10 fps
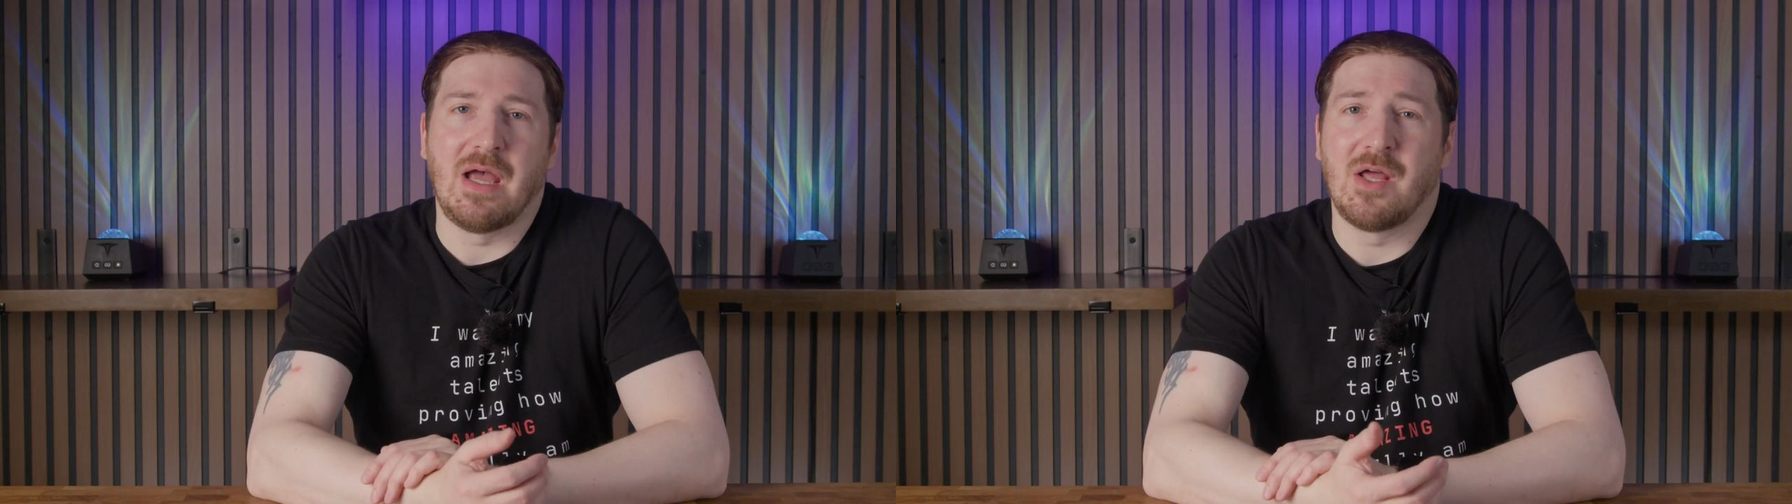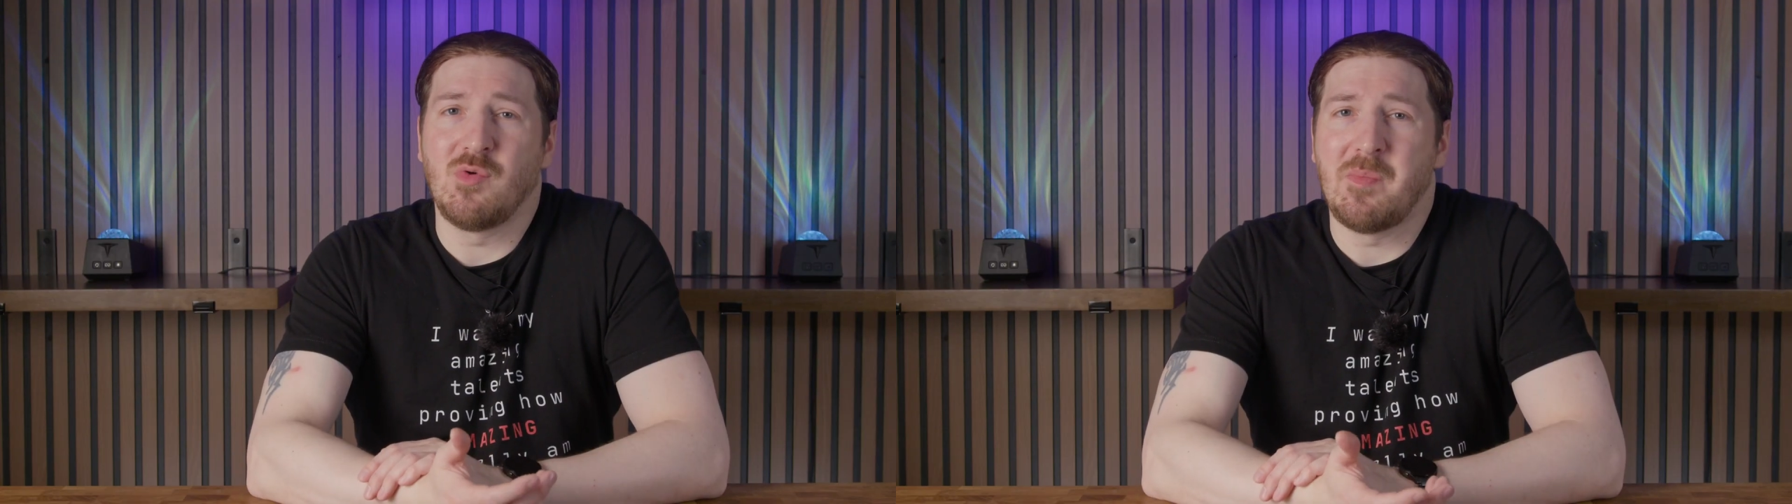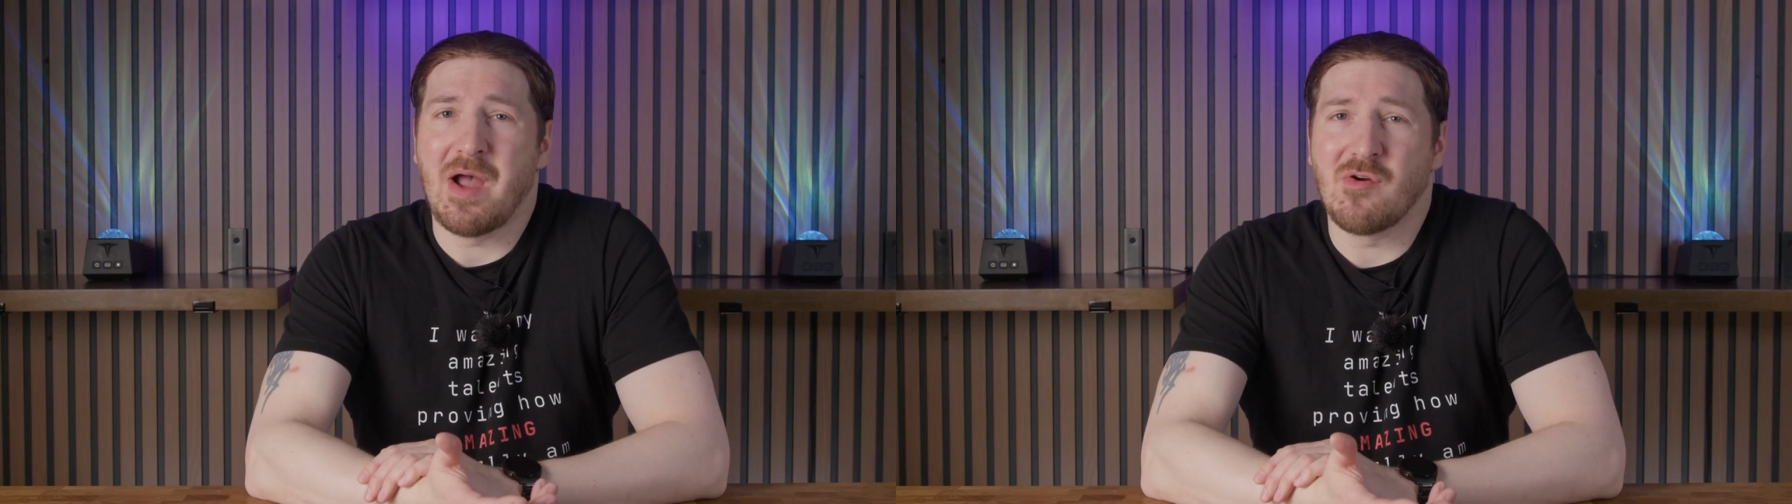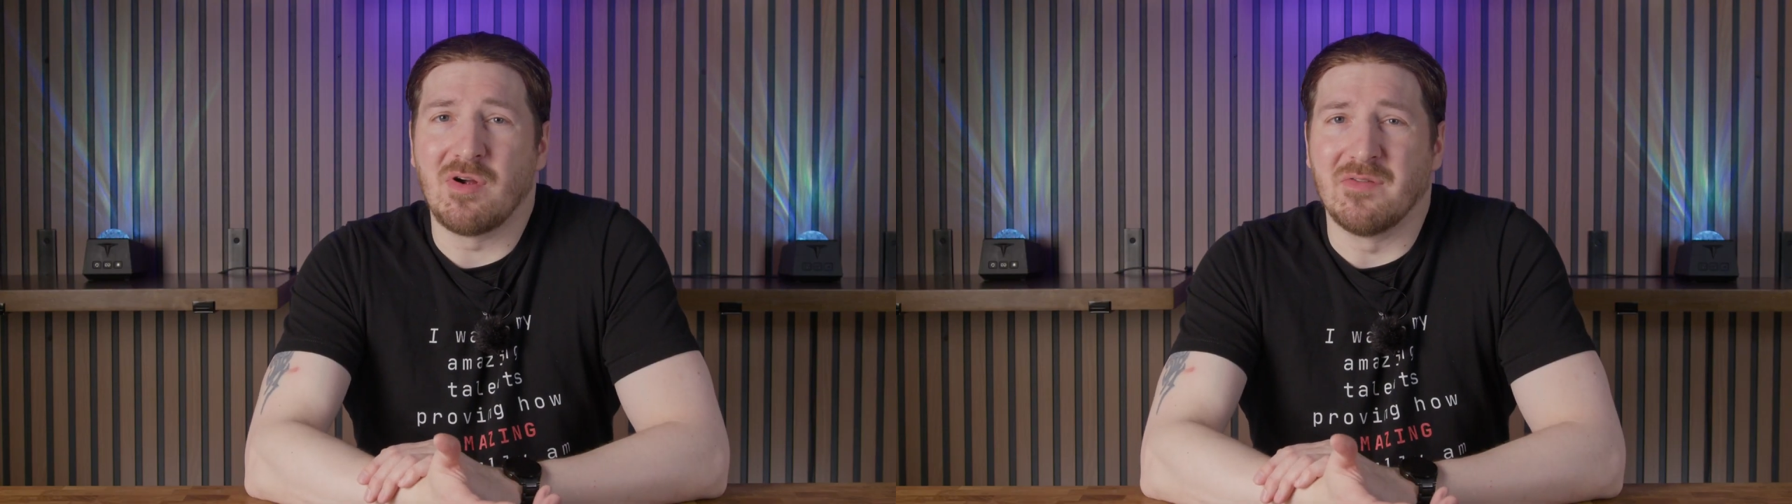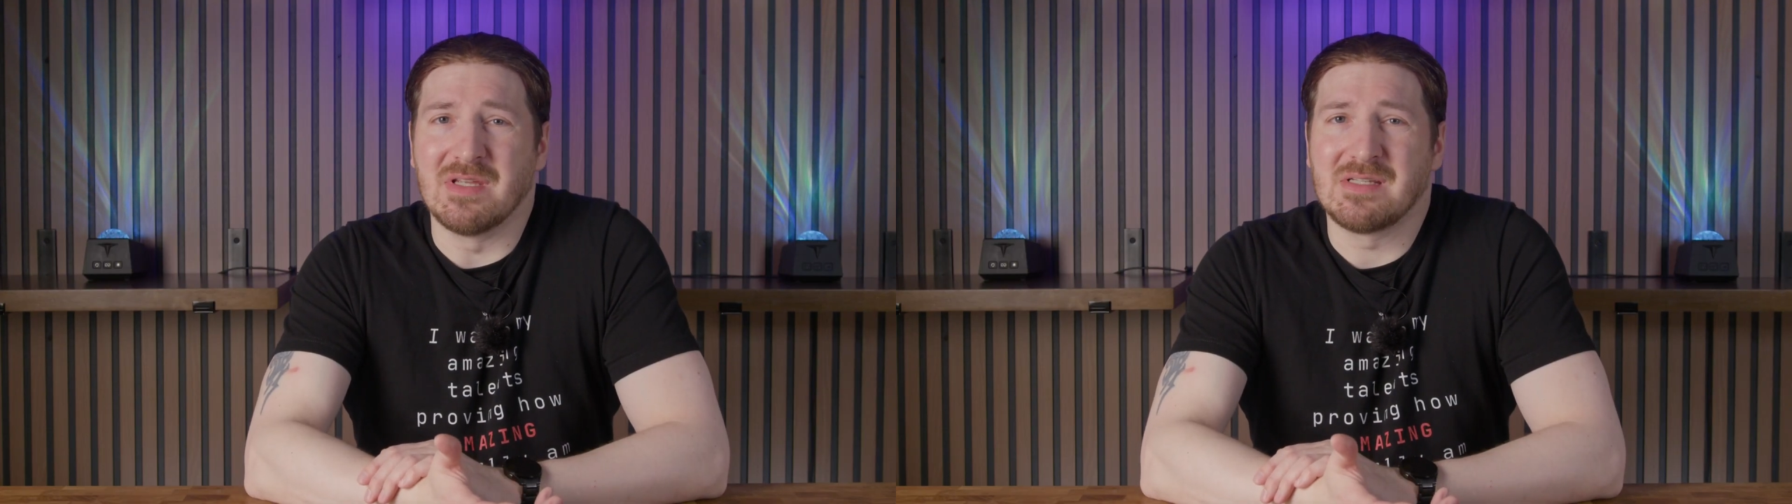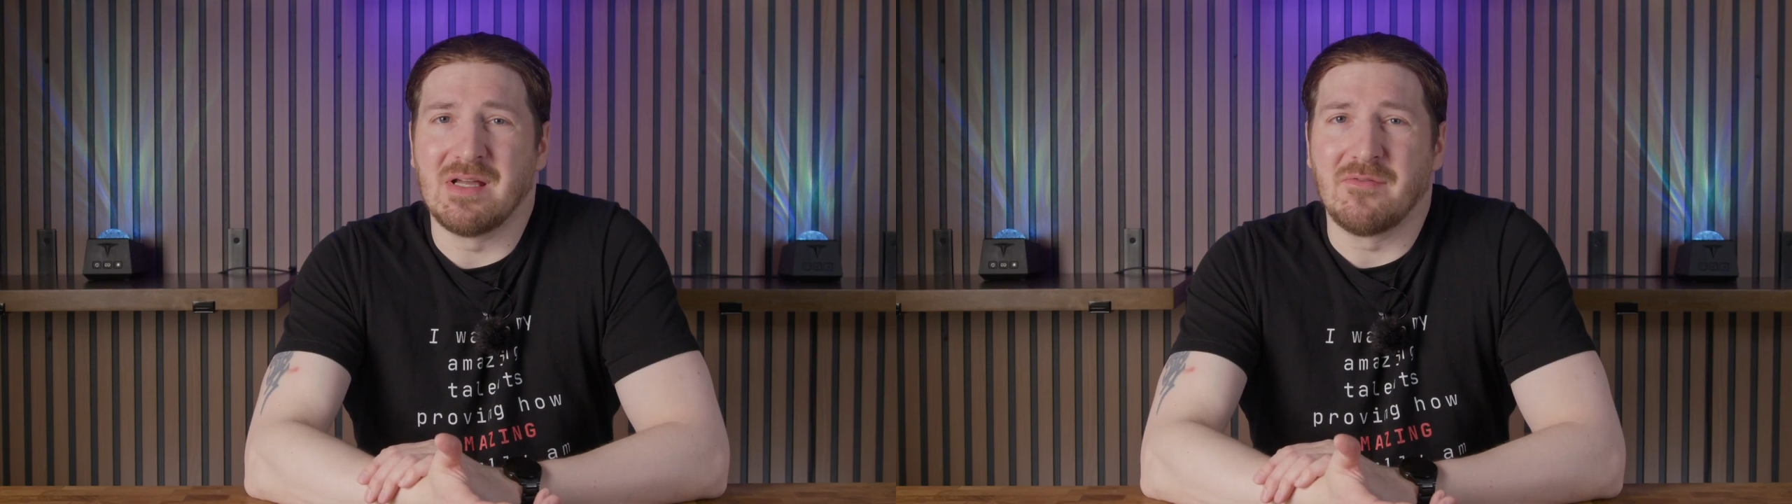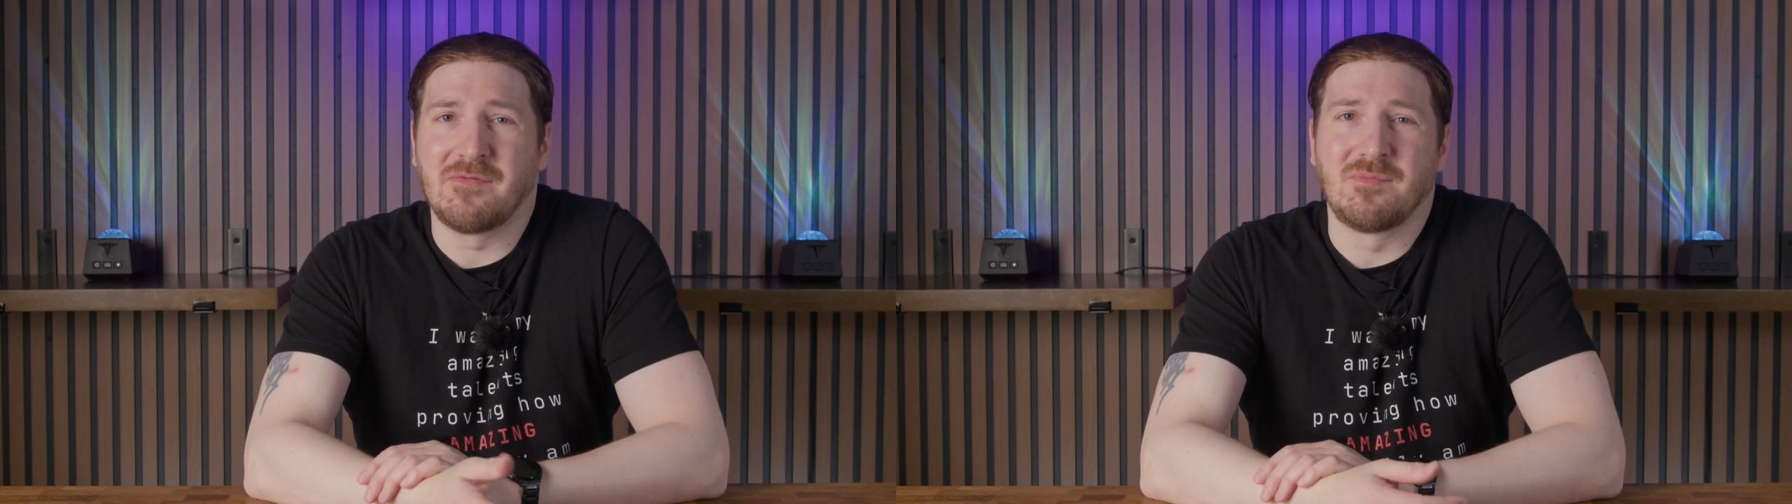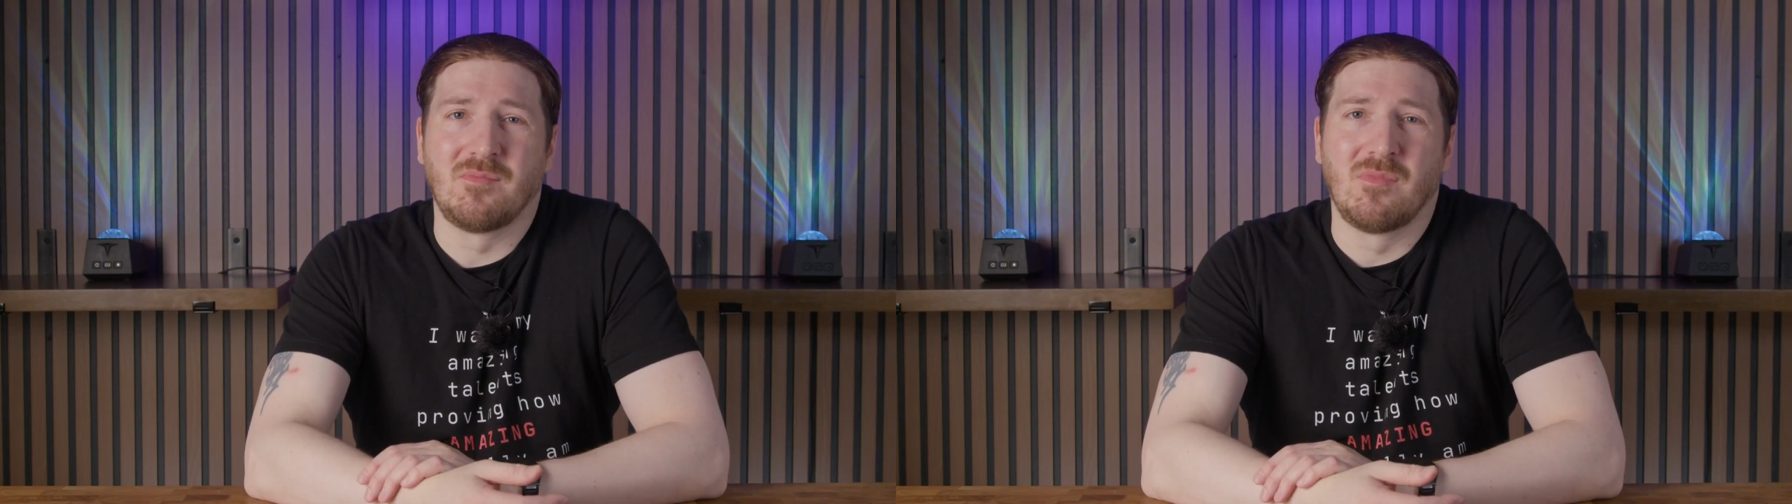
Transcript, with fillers: how do we power all this stuff?